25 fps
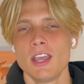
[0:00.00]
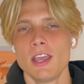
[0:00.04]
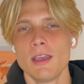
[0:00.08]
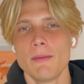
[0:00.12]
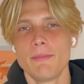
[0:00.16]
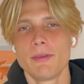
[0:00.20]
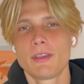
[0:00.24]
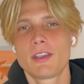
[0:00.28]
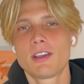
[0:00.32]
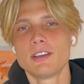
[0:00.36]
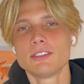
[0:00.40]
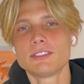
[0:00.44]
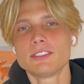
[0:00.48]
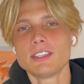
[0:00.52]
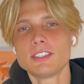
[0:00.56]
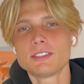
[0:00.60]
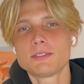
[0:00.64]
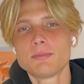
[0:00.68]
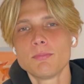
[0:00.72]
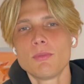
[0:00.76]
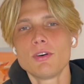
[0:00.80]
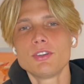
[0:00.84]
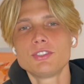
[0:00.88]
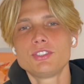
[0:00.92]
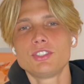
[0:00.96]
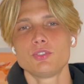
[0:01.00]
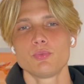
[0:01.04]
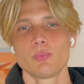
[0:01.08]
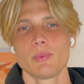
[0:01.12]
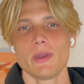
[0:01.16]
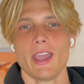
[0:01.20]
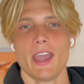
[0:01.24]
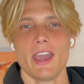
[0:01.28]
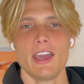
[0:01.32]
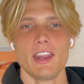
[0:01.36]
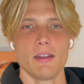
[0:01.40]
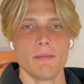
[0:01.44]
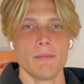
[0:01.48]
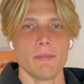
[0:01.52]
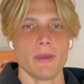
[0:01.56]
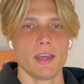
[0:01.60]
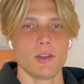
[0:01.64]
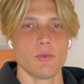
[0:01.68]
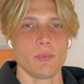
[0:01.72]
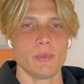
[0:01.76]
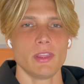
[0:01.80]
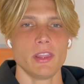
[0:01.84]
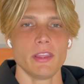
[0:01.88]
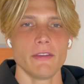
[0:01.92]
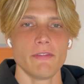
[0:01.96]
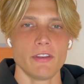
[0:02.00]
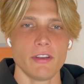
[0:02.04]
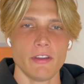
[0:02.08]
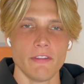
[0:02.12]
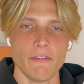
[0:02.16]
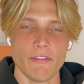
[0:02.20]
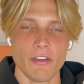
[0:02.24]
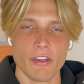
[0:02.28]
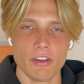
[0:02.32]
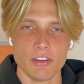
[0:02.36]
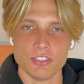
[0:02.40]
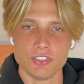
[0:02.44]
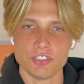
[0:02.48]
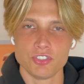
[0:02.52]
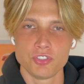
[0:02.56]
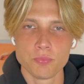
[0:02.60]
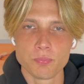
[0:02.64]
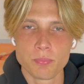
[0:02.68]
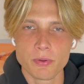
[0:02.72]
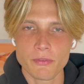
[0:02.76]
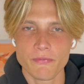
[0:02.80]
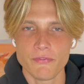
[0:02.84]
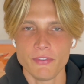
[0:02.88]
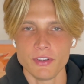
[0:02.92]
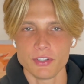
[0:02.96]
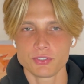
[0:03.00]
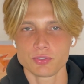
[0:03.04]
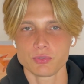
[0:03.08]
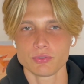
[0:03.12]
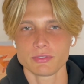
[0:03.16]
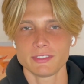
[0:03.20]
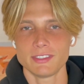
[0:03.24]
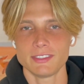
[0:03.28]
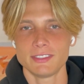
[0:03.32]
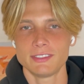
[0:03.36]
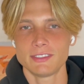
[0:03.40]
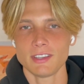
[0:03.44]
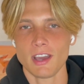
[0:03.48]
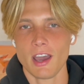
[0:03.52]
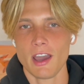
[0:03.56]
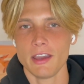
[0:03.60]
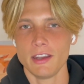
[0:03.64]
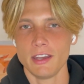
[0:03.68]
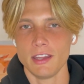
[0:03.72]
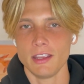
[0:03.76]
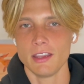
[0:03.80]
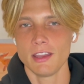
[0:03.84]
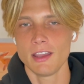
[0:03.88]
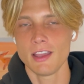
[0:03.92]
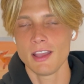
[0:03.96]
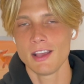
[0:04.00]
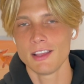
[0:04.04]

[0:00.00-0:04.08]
because as much as we hate it, man, we live in a very superficial society